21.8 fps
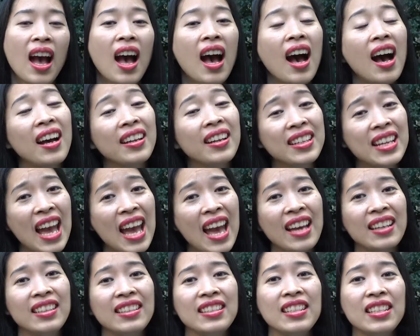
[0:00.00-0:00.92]

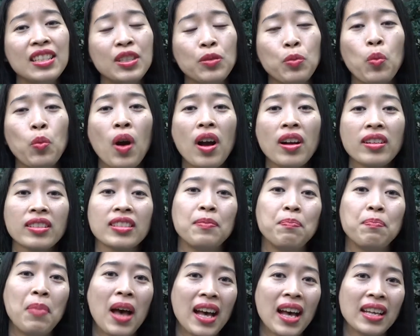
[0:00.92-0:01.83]
Again, this works
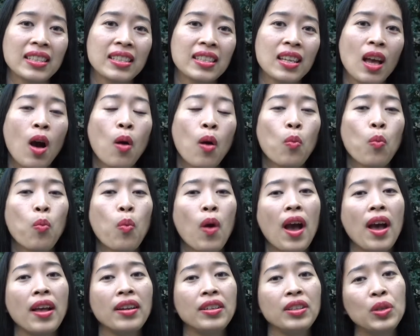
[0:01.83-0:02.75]
best
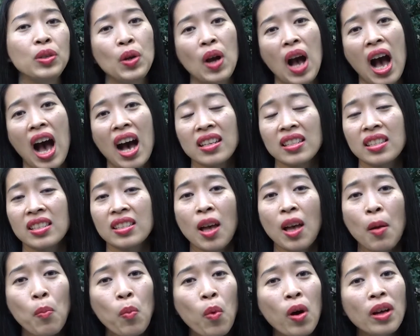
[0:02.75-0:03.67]
when you ask
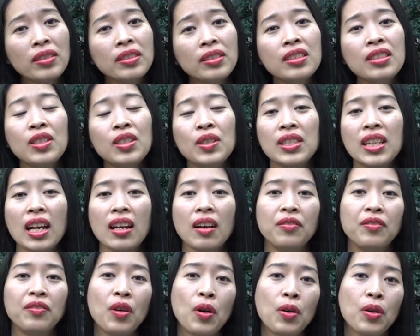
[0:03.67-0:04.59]
someone to take a
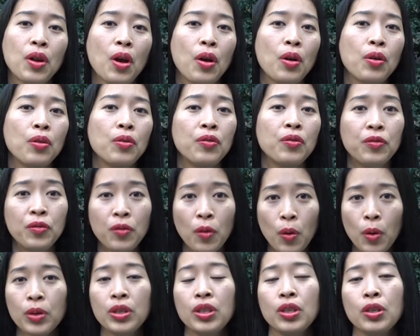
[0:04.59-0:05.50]
photo
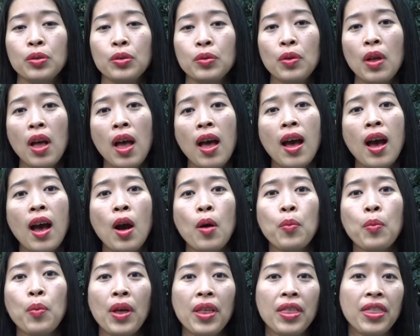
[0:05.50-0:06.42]
for you
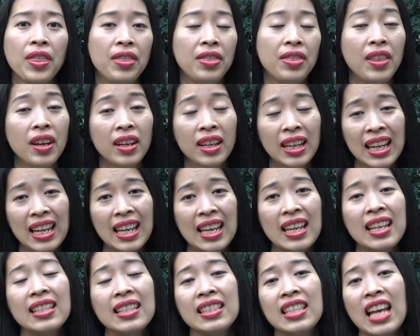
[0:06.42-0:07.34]
with the clear
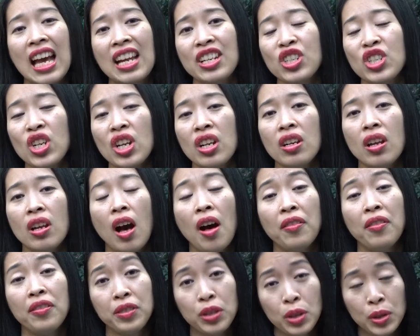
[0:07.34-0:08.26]
intention
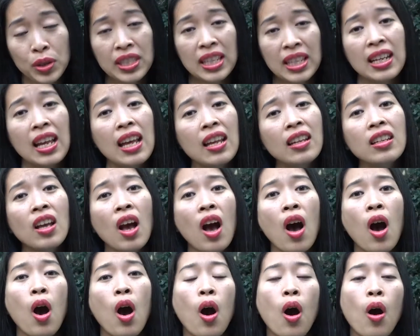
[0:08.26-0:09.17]
of using it
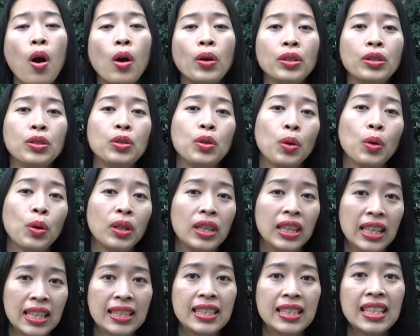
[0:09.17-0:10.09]
on your
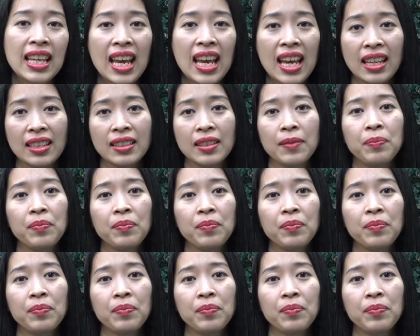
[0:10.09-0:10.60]
LinkedIn.